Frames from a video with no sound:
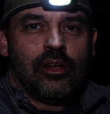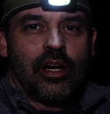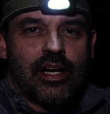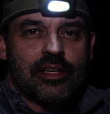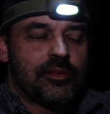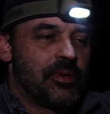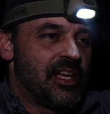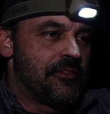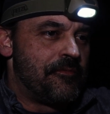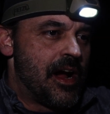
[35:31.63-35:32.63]
Alright, so we
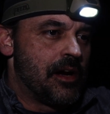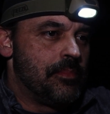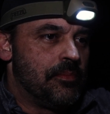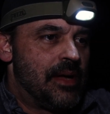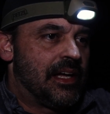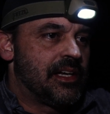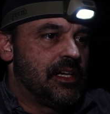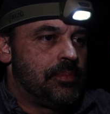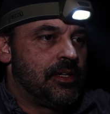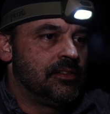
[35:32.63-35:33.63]
got the fire built back
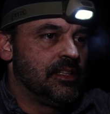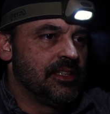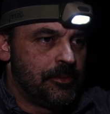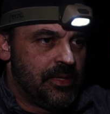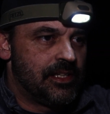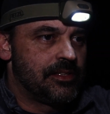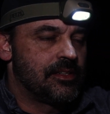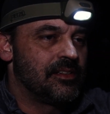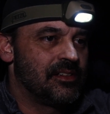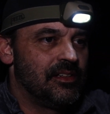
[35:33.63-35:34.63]
up a little bit.
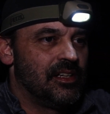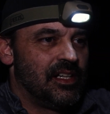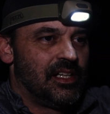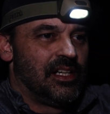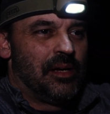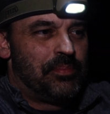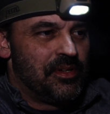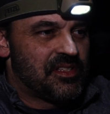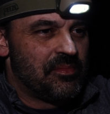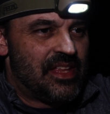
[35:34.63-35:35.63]
I
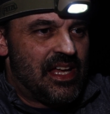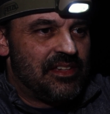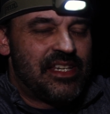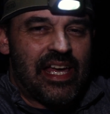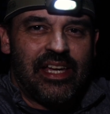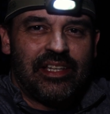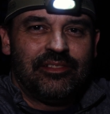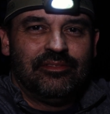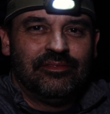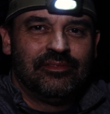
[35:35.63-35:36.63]
put some of that dead,
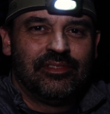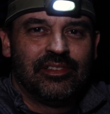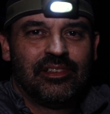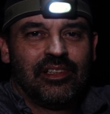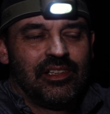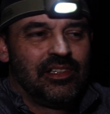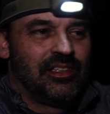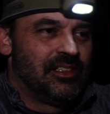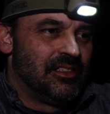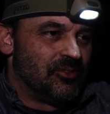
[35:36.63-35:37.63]

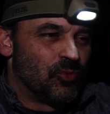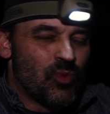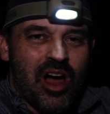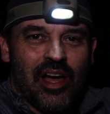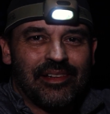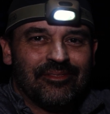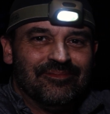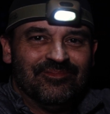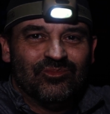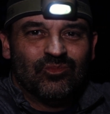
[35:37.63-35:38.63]

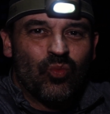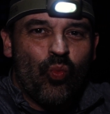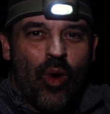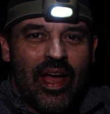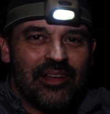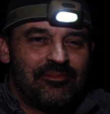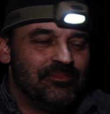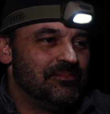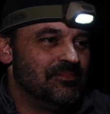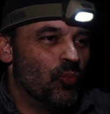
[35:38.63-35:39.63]
rotten, wet
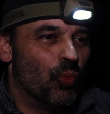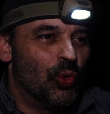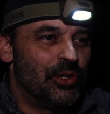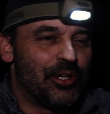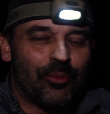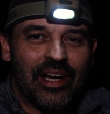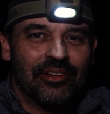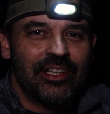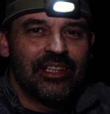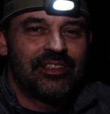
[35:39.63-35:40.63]
wood
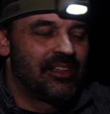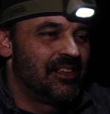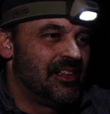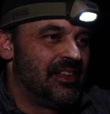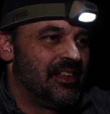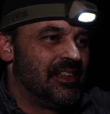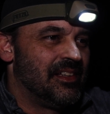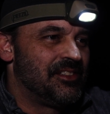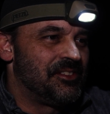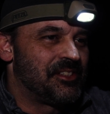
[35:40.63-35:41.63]
around it
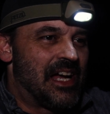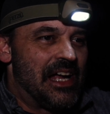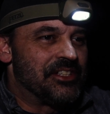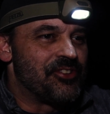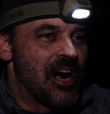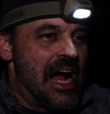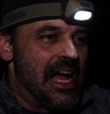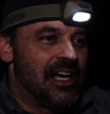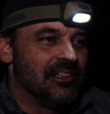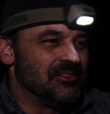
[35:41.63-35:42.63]
just to kind of
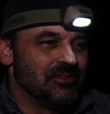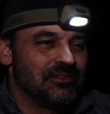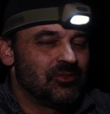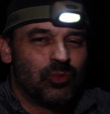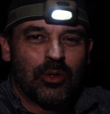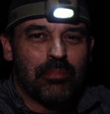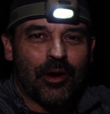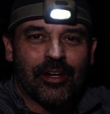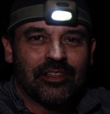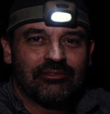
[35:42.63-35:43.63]
dry out, and we'll
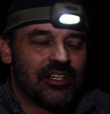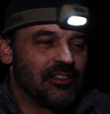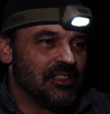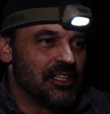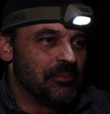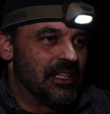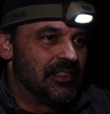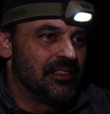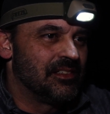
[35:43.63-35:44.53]
burn it here in a little bit.